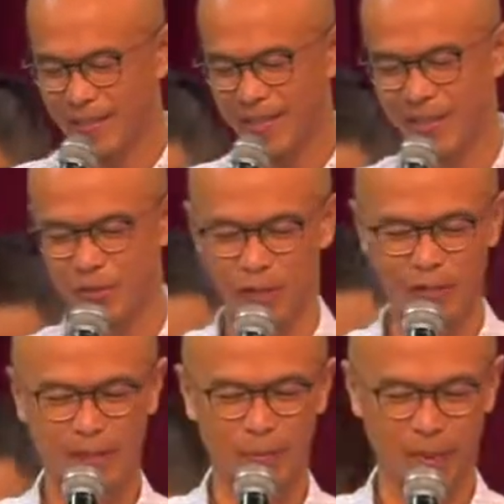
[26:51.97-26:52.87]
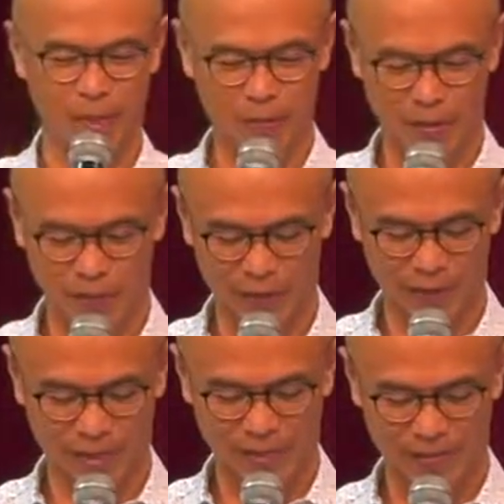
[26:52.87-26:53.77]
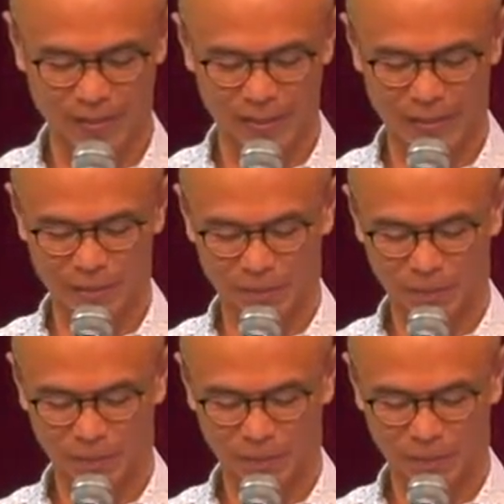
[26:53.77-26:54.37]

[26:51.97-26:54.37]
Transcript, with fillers: Let's give Jesus a big clap offering. Hallelujah.